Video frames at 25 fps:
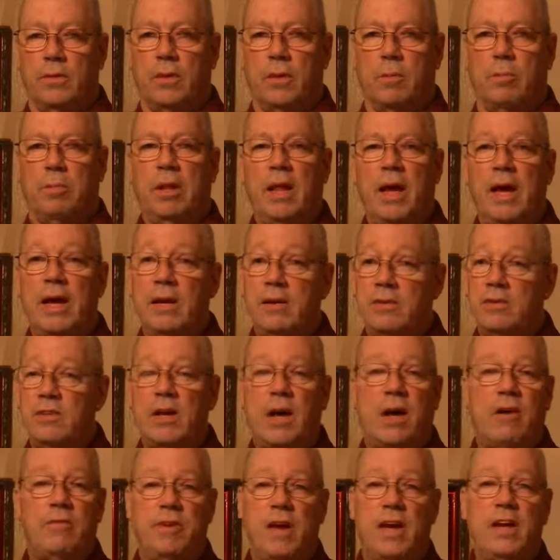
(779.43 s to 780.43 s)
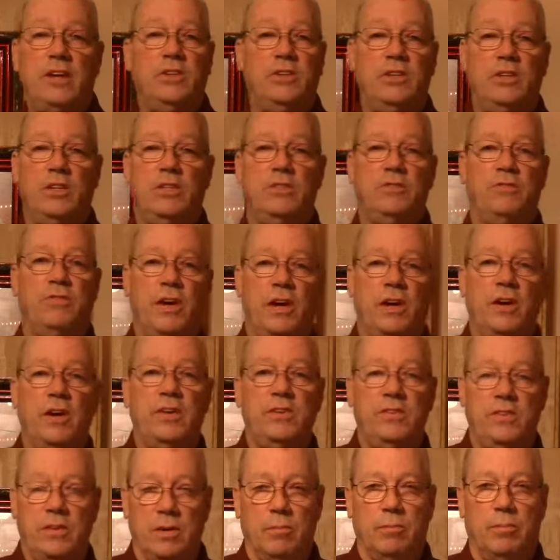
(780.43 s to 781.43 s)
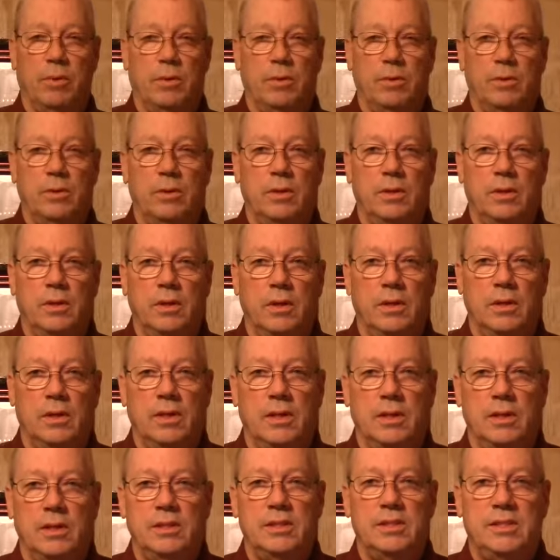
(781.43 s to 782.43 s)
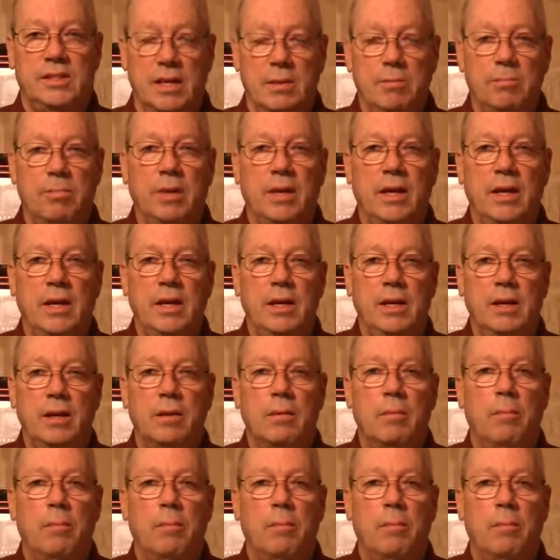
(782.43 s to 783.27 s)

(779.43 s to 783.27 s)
The plan of salvation is very simple. Simply